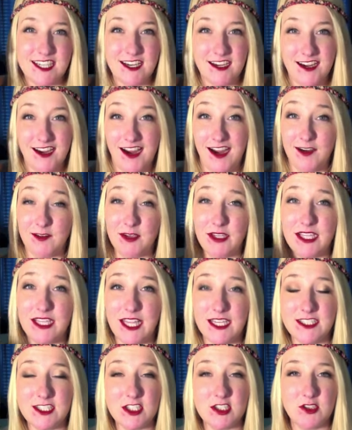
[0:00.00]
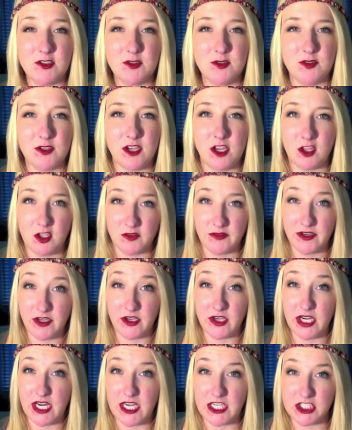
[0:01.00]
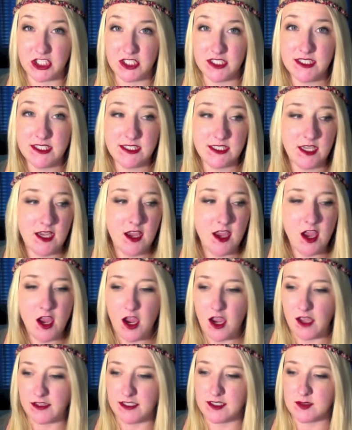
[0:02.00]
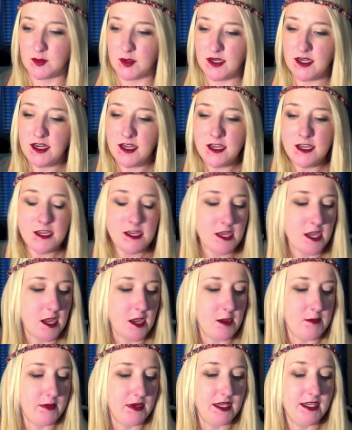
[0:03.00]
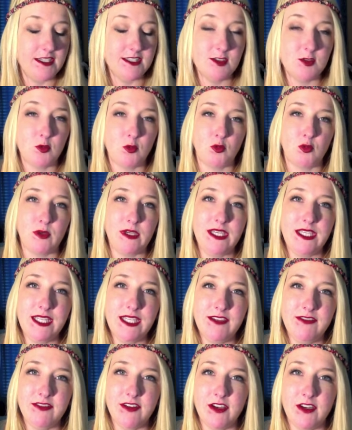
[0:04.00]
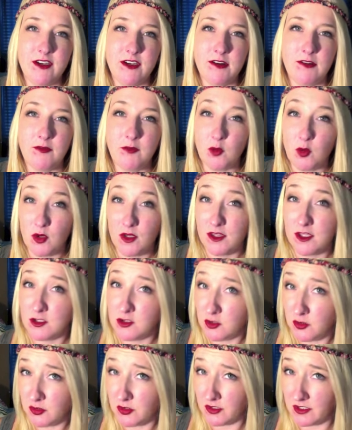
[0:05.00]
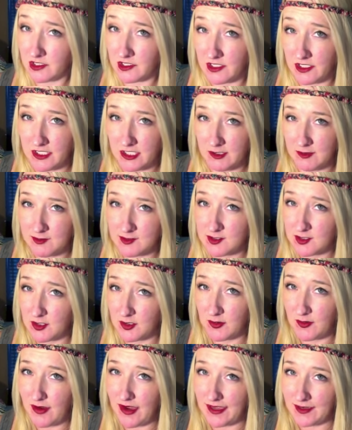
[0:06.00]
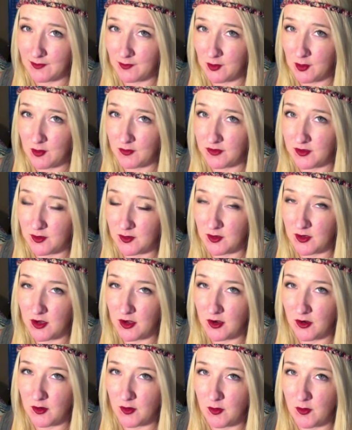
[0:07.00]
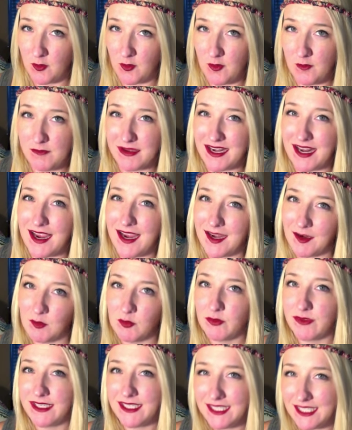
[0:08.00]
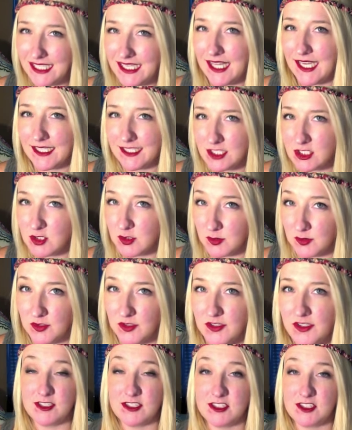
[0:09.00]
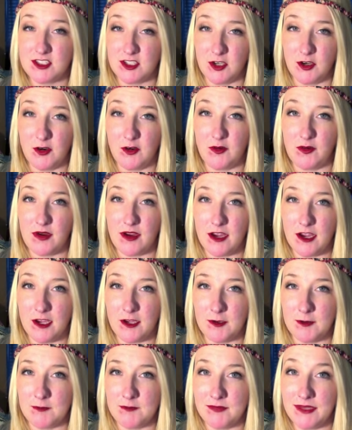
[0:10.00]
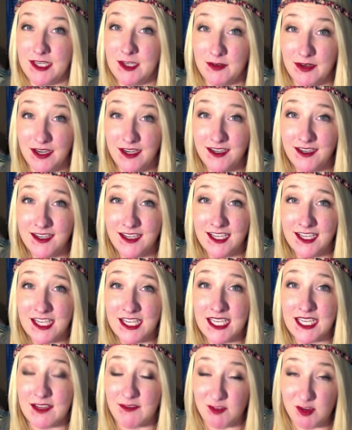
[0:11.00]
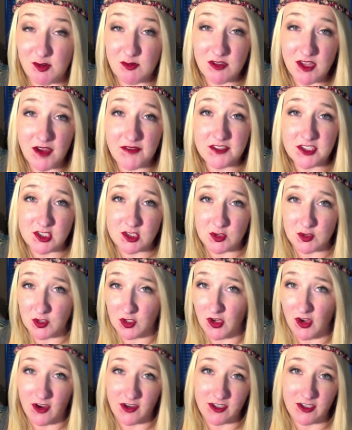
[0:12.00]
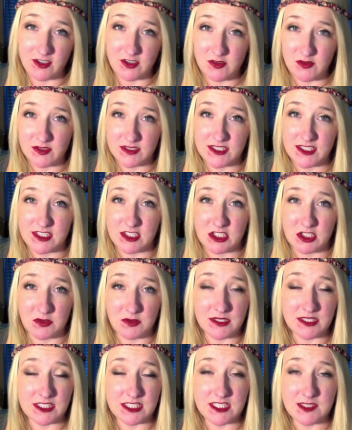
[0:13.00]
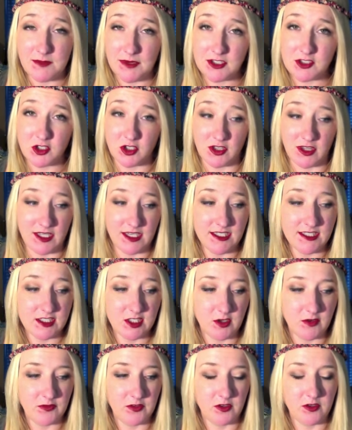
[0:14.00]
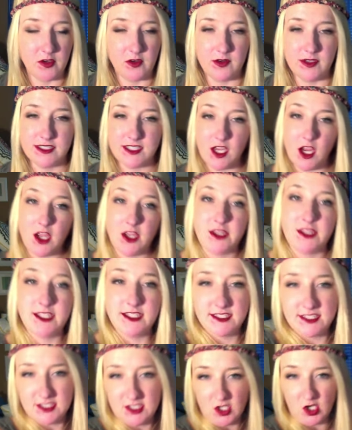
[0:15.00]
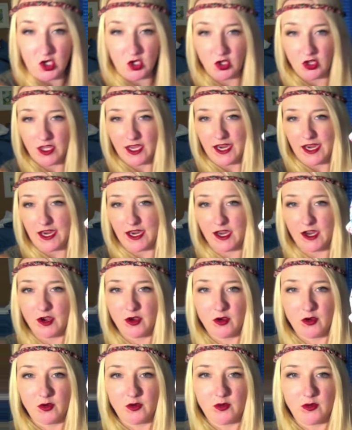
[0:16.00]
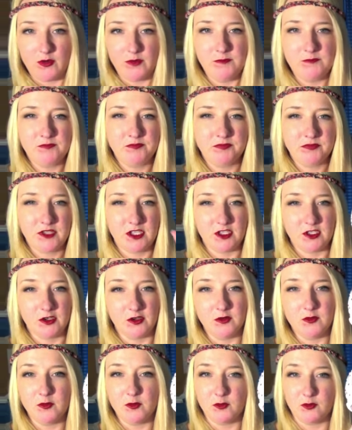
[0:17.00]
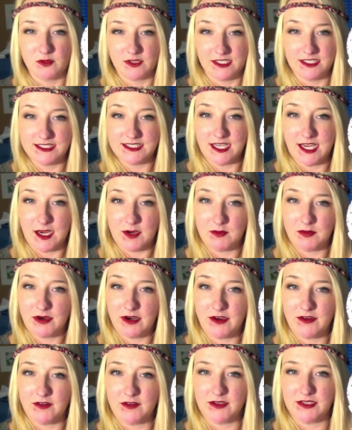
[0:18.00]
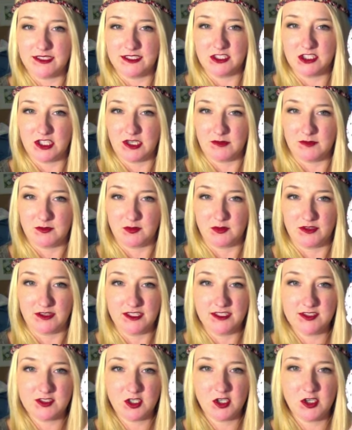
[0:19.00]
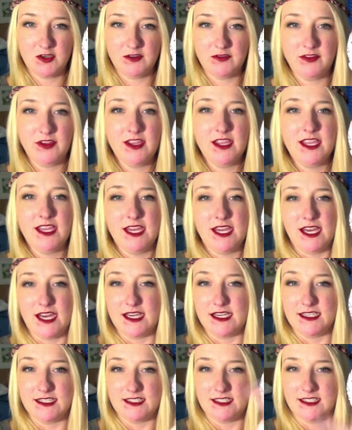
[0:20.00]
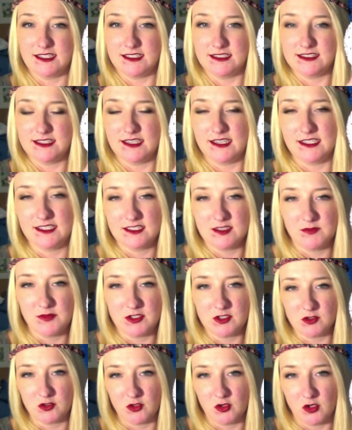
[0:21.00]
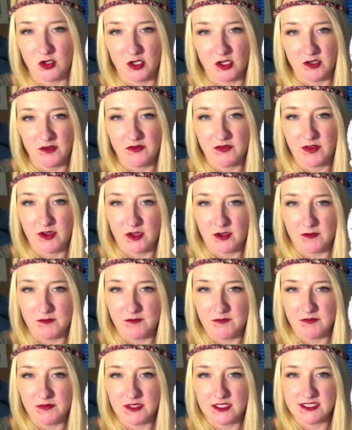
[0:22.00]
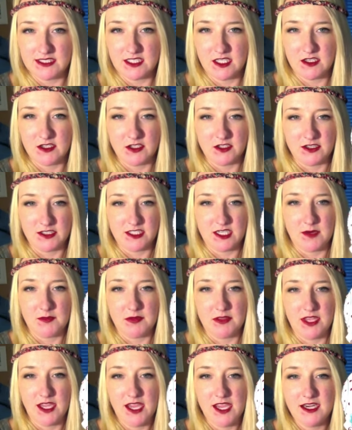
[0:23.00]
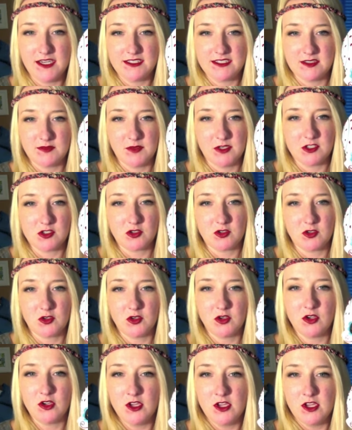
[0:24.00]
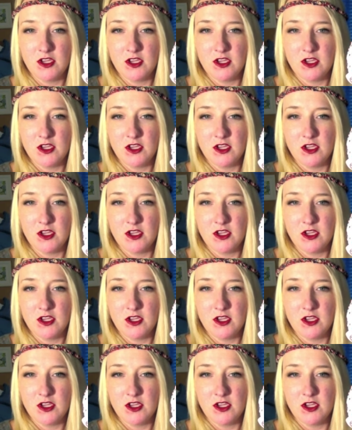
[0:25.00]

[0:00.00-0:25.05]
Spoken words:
I really like to do the color variations on this one. It is really fun for the doodler in you. So I don't know if you know, but I really like to doodle. So anyway, if you love to doodle, all you do is do it symmetrically. So if you'll notice on this skull how, you know, this eyebrow is shaped with this curve, and it is the symmetrical curve. The sun on the top of the head is symmetrical.